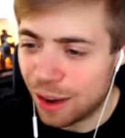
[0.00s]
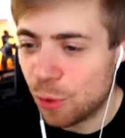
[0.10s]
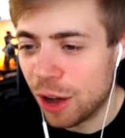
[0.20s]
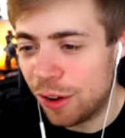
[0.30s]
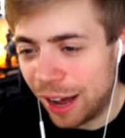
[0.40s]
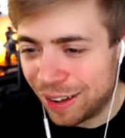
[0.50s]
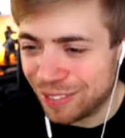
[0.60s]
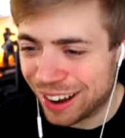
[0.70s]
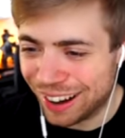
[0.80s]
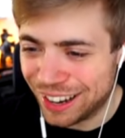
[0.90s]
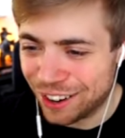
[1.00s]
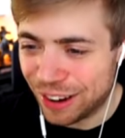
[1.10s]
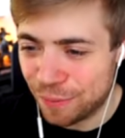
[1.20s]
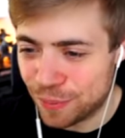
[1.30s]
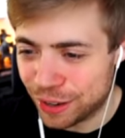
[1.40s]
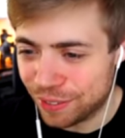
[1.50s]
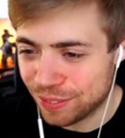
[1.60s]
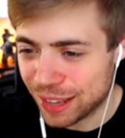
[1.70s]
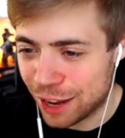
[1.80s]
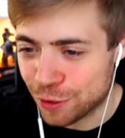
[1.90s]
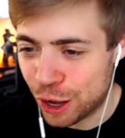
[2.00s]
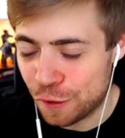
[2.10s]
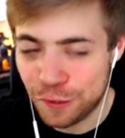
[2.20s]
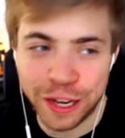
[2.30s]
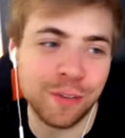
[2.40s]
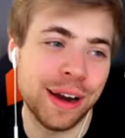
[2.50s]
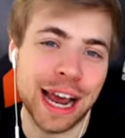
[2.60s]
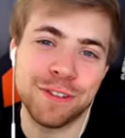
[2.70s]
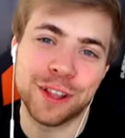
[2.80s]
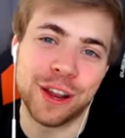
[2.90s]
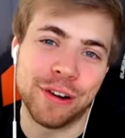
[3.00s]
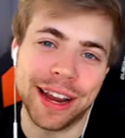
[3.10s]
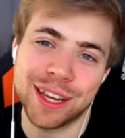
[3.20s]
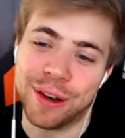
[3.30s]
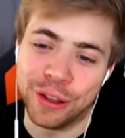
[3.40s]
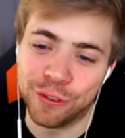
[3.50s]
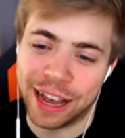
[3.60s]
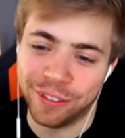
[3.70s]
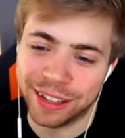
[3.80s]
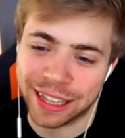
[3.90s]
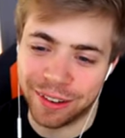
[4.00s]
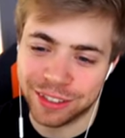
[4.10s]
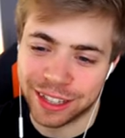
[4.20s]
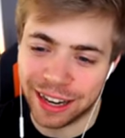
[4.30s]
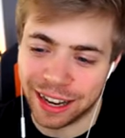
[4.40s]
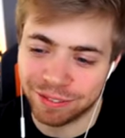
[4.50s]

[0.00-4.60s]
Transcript: Well, I'm not going to do it, but I've got a feeling we have to do it to end the round, so I'm just going to